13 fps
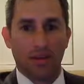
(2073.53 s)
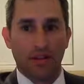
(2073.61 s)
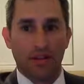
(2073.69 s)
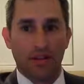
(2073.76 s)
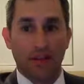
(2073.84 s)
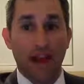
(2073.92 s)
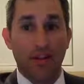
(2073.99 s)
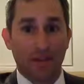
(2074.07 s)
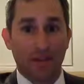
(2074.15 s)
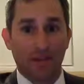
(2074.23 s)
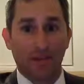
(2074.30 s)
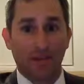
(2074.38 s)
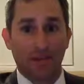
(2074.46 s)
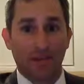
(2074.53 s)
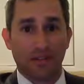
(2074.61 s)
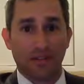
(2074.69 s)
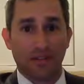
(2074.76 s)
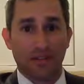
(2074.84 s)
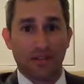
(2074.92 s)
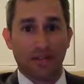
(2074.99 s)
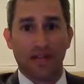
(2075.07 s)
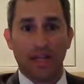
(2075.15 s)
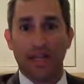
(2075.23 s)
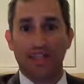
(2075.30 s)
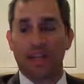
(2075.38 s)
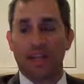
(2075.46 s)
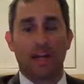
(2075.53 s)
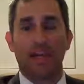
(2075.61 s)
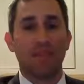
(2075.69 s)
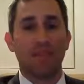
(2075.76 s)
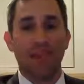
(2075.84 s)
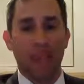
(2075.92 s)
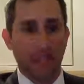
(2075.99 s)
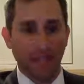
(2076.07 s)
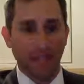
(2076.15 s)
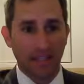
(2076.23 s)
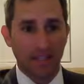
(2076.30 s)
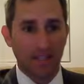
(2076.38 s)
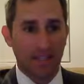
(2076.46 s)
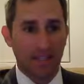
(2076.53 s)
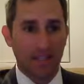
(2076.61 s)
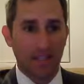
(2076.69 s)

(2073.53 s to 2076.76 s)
the virus. It's not going to be aliens.